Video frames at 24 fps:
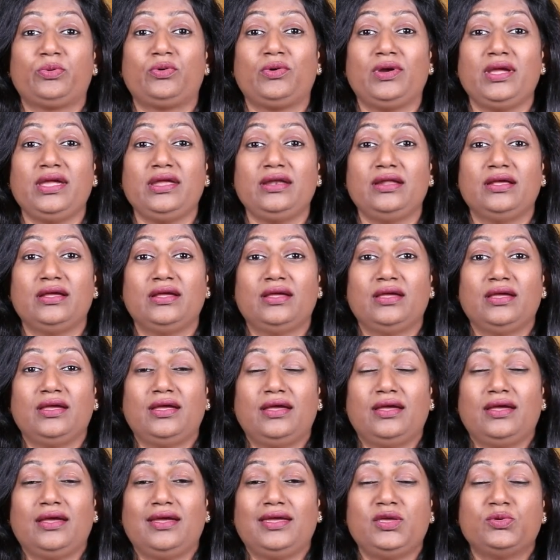prayed,
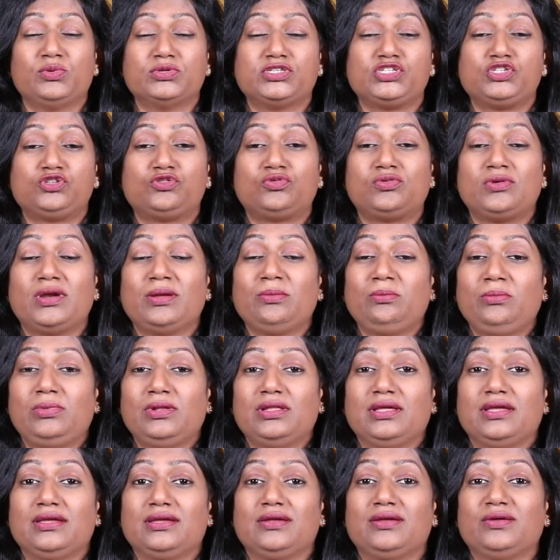he was
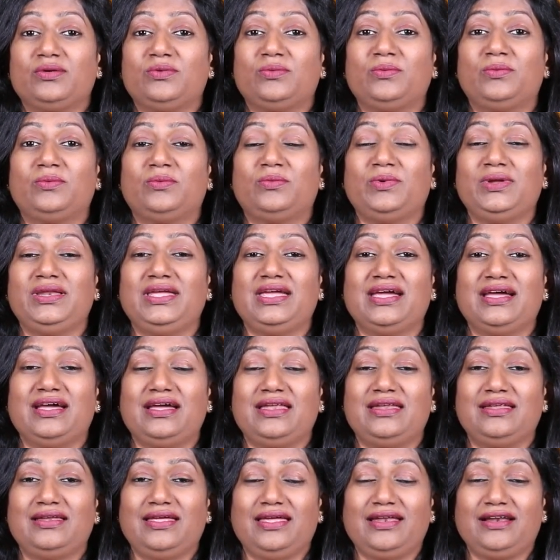trembling when he
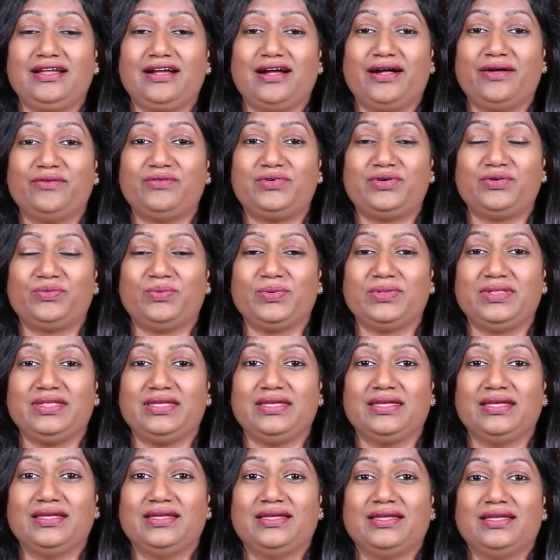had an encounter with
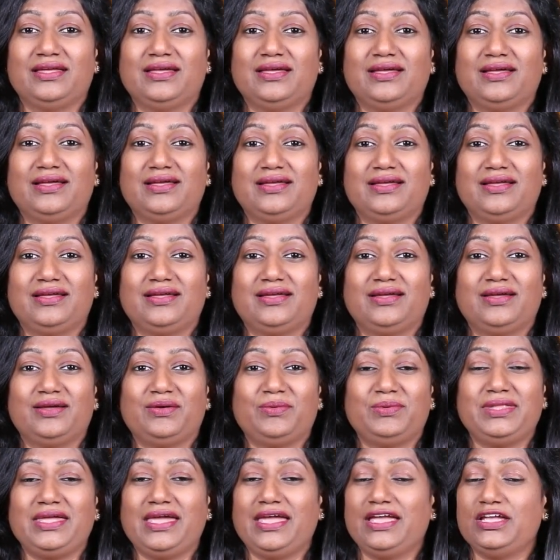the
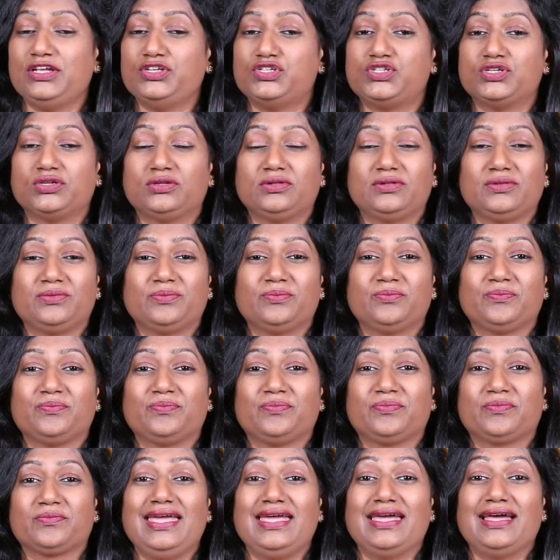angel.
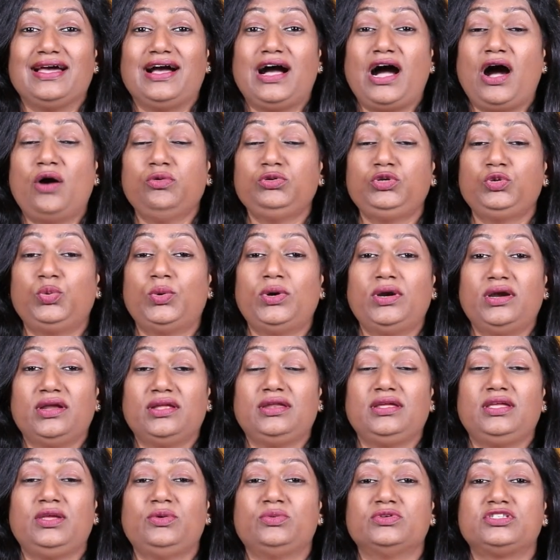Outward,
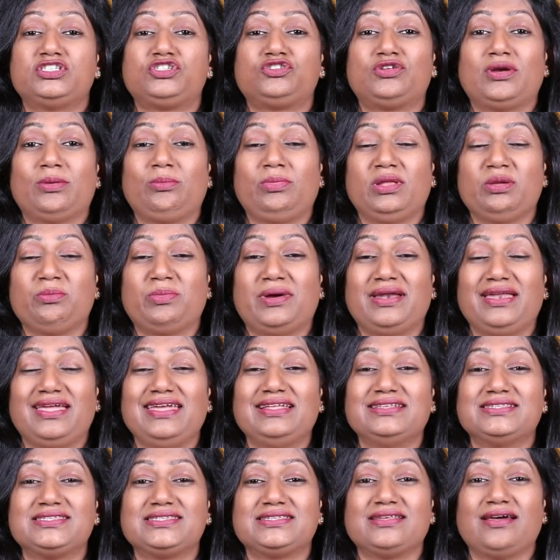he was trembling, but
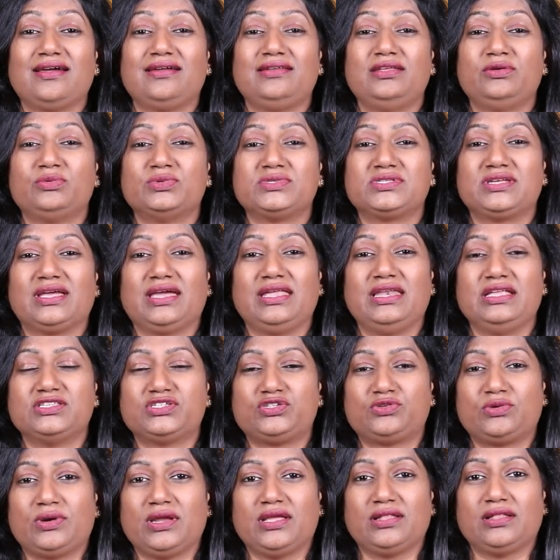inside, he was gaining
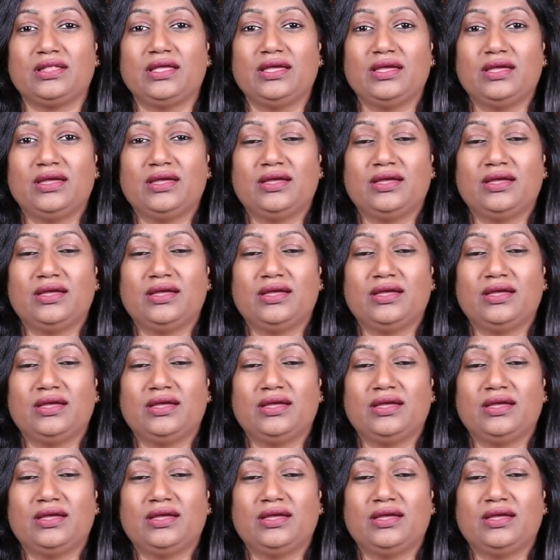strength.